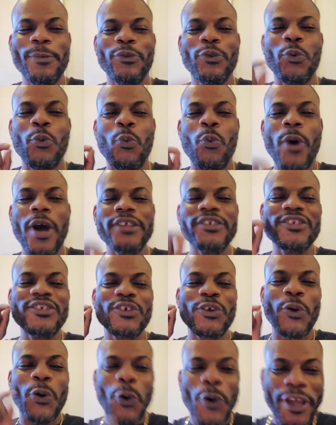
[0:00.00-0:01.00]
to What's
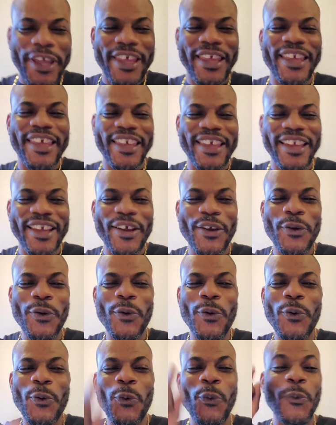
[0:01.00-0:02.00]
Cooking
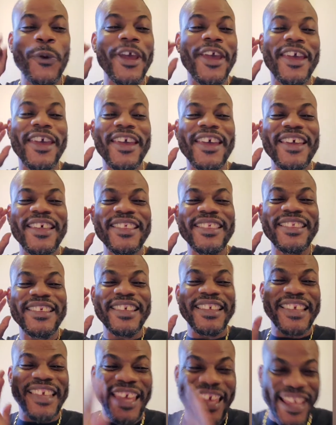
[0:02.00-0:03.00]
with
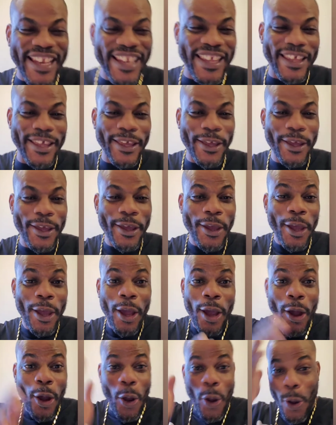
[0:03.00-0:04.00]
Kenny.
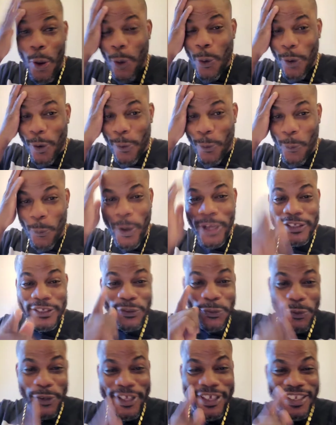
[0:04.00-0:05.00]
Oh, what's
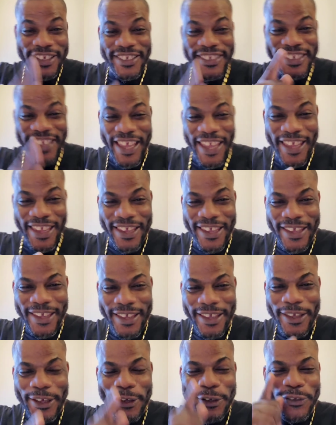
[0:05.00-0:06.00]
cooking today?
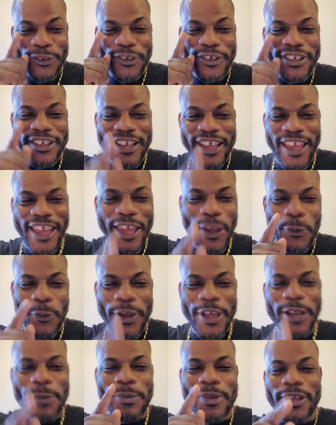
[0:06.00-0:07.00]
Today
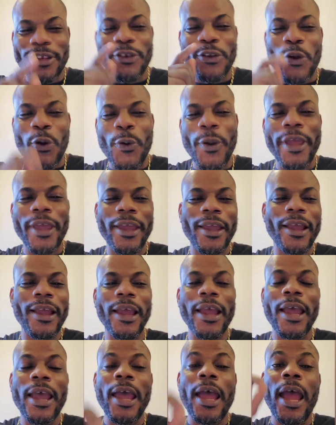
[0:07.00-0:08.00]
we'll be doing
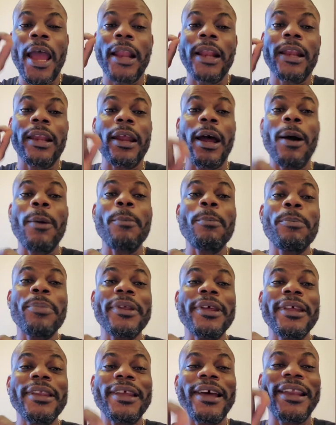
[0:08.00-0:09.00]

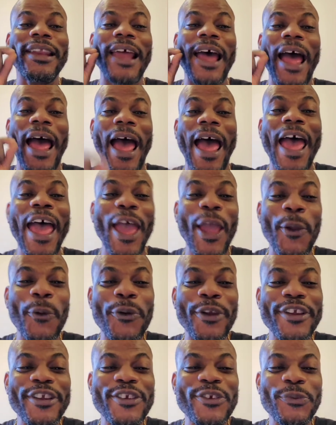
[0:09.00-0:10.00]
dumpling and
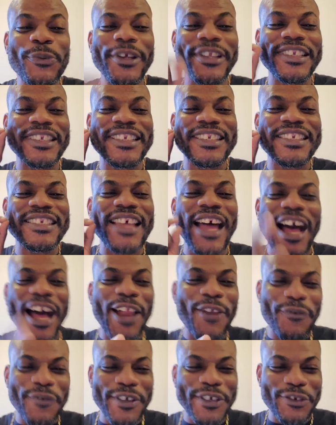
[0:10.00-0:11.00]
Irish with
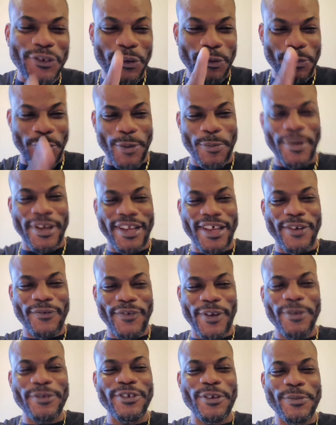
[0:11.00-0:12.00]
saltfish. You remember that
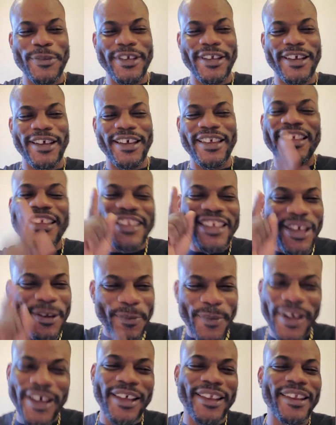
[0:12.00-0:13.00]
from Jamaica? Yeah,
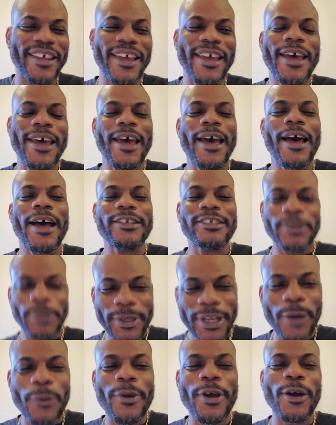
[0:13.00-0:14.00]
man. Some of
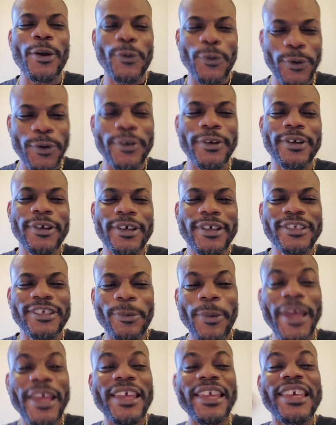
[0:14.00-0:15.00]
that we are cook. So
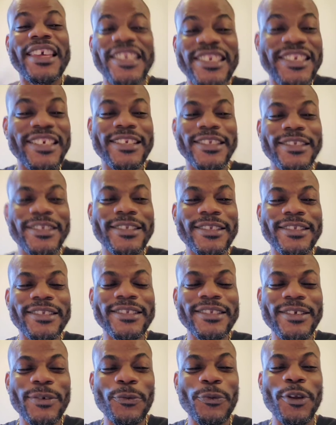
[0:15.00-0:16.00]
my kitchen
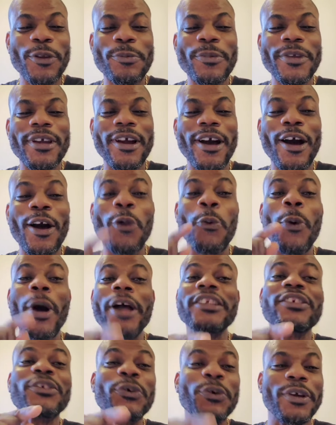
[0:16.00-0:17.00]
will be called
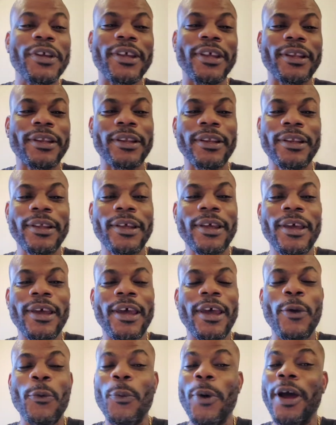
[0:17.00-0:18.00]
What's Cooking.
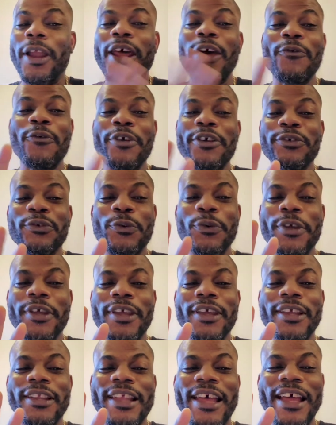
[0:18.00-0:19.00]
And whatever is
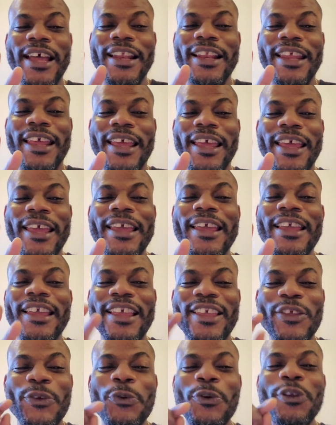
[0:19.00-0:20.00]
cooking that day,
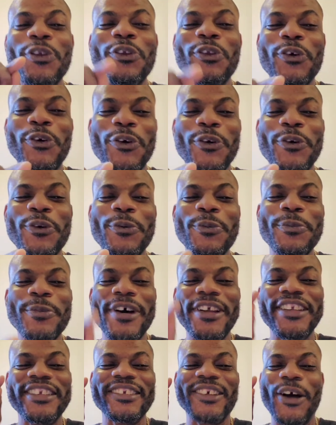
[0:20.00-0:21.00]
you will know.
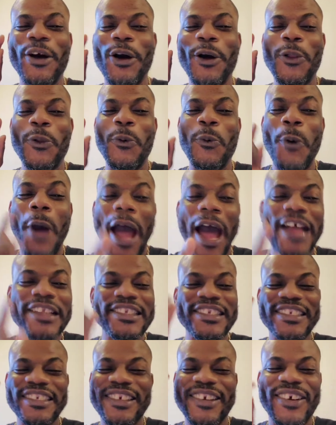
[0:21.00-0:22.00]
But it's called
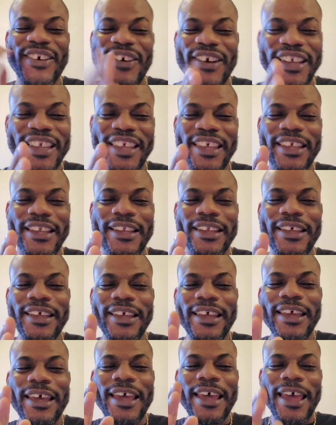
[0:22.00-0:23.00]
What's Cooking.
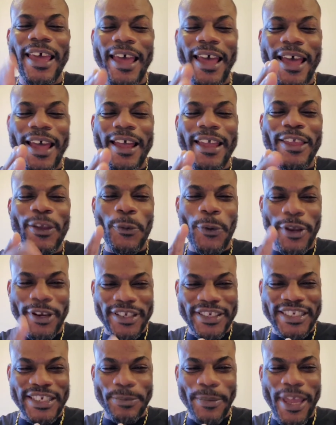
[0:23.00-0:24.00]
Yeah? You want to
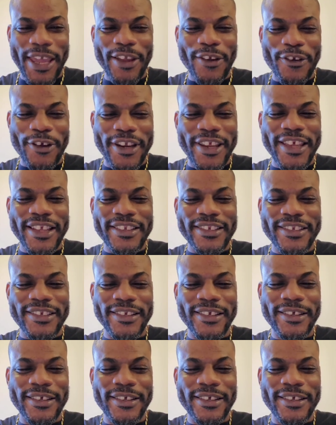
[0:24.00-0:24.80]
see my ingredients?